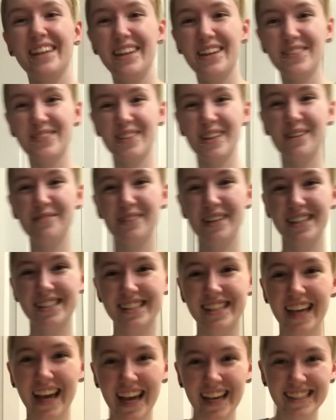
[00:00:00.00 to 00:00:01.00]
if that makes
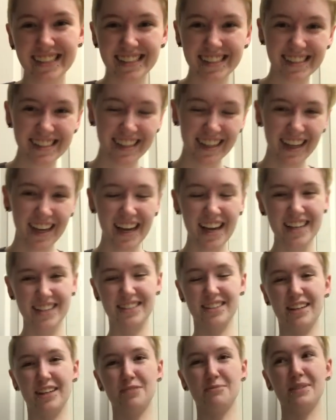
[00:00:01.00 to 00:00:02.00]
sense.
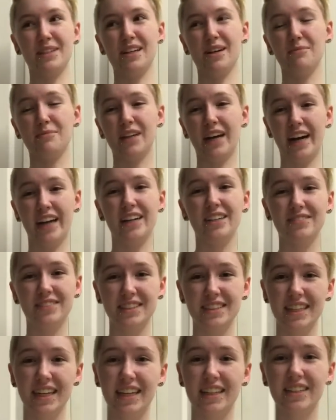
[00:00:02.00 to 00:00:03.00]
So that's become kind of a
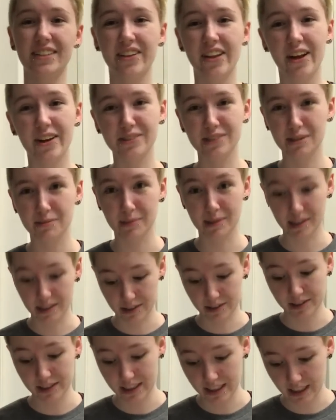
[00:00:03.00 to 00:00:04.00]
tic along with my
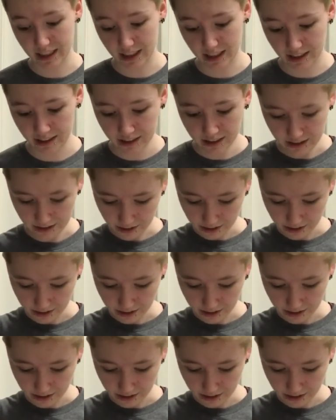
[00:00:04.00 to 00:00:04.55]
OCD.